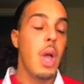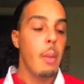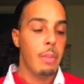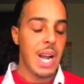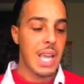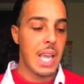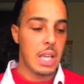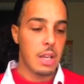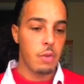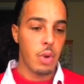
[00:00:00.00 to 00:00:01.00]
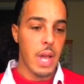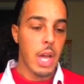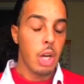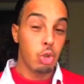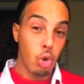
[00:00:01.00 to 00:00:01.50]
But I can't give you that.
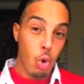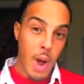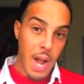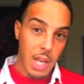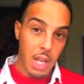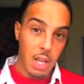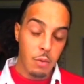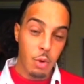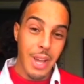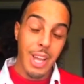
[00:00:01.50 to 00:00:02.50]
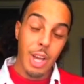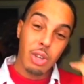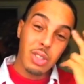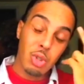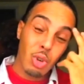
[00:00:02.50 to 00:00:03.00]
Do you know why I can't give you that?
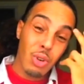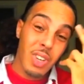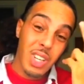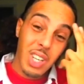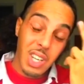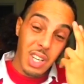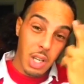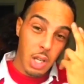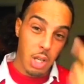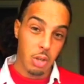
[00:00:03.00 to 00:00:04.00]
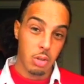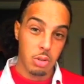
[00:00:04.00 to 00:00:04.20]
Because it's already in here.